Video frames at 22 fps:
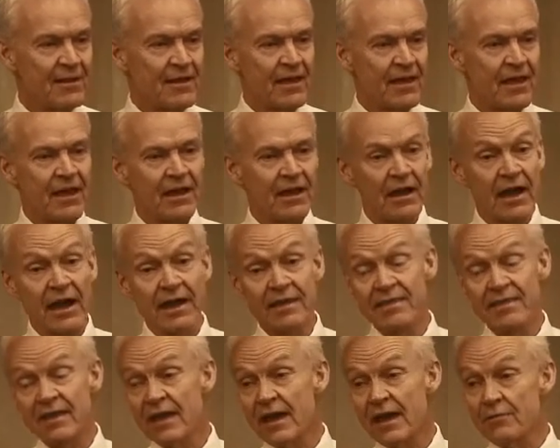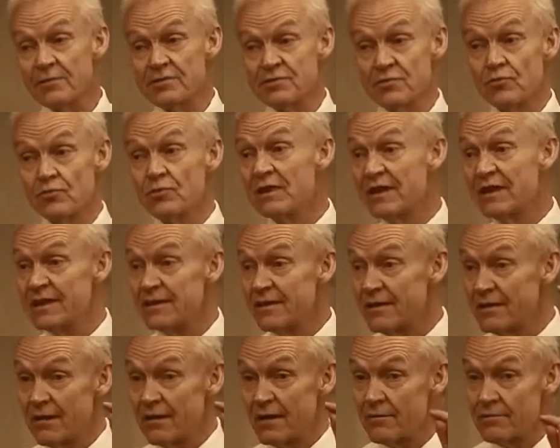And I think I was
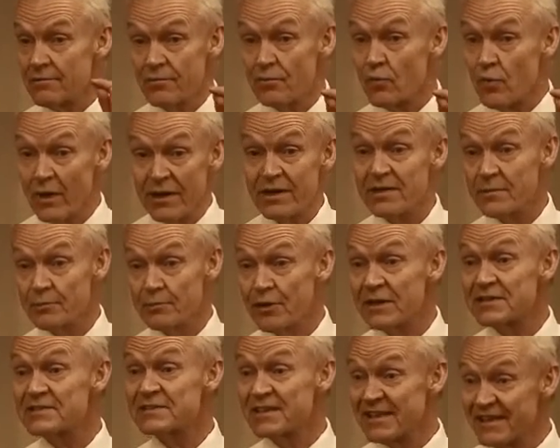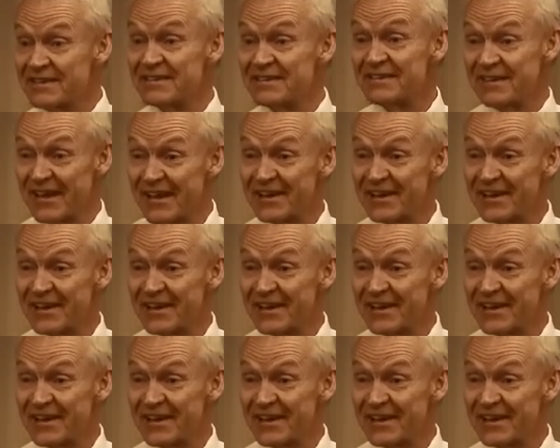quite a depressed kid,